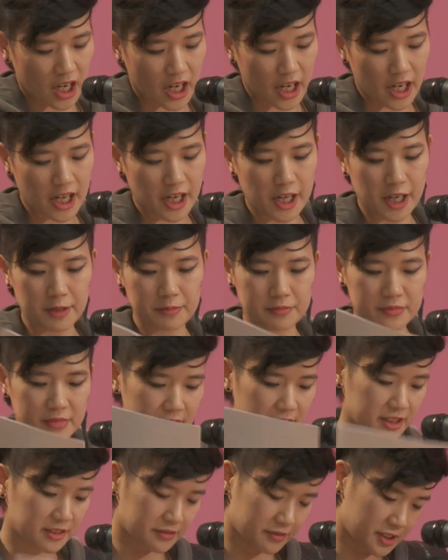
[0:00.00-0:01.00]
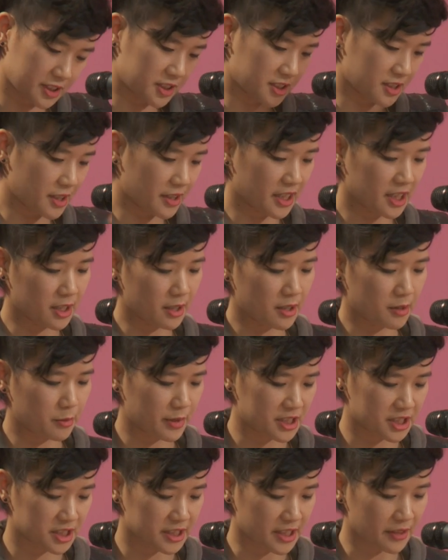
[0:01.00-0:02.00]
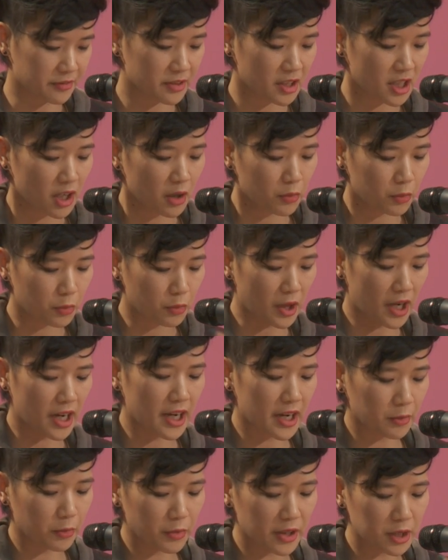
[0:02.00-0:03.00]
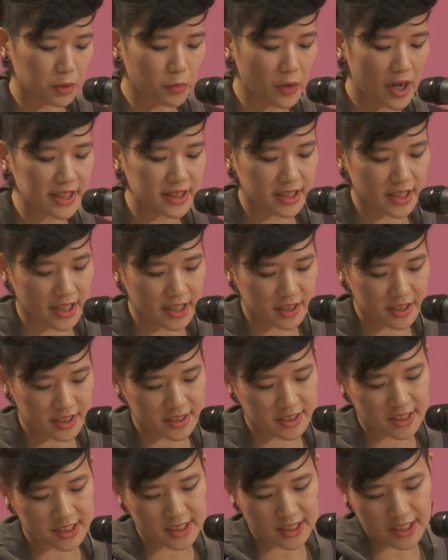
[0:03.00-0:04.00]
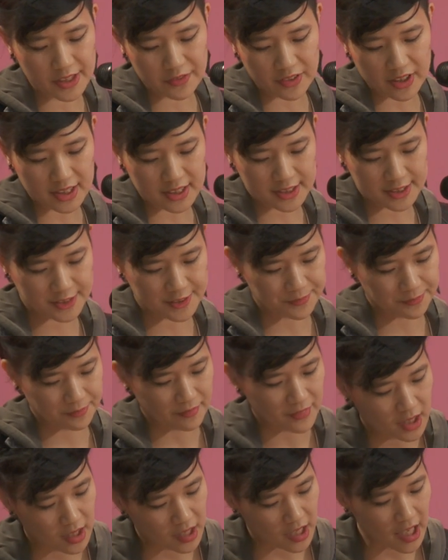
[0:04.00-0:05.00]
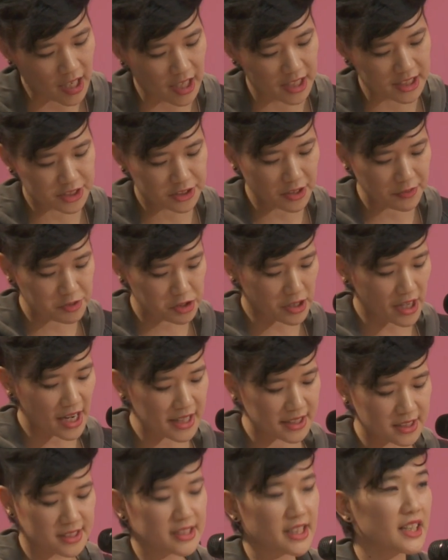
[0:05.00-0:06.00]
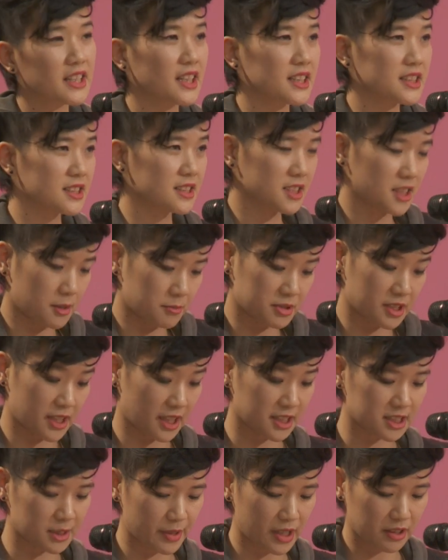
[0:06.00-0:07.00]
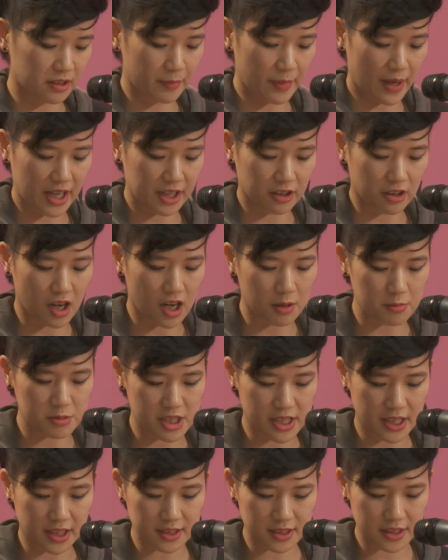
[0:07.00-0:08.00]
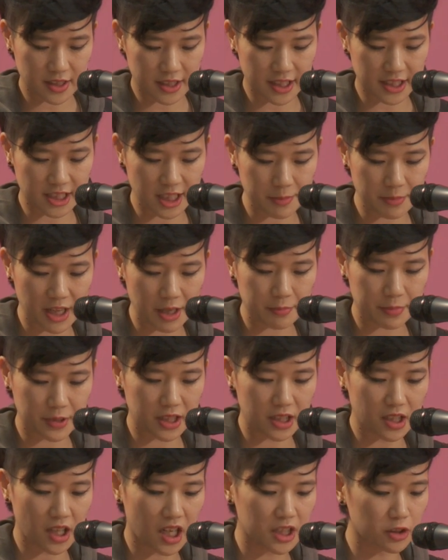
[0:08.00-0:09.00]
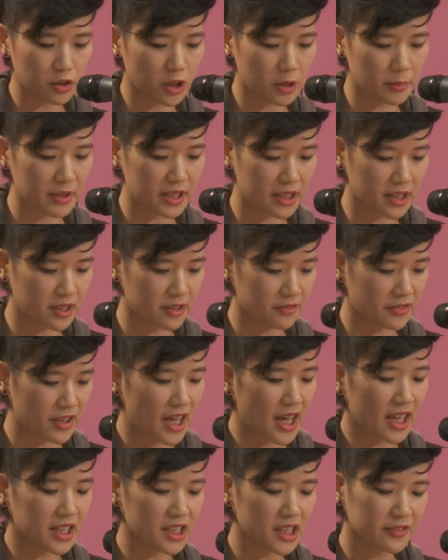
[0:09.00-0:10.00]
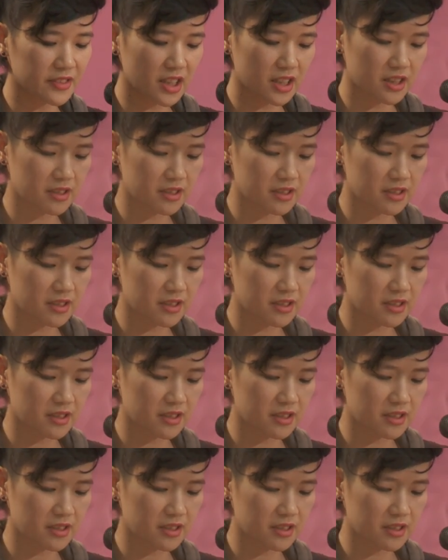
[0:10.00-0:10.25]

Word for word: Um, then there's, I cut out a bunch of stuff. Uh, with what then does this leave us? Uh, so I've tried to say that some things about minor objects, that they might be non-normative and even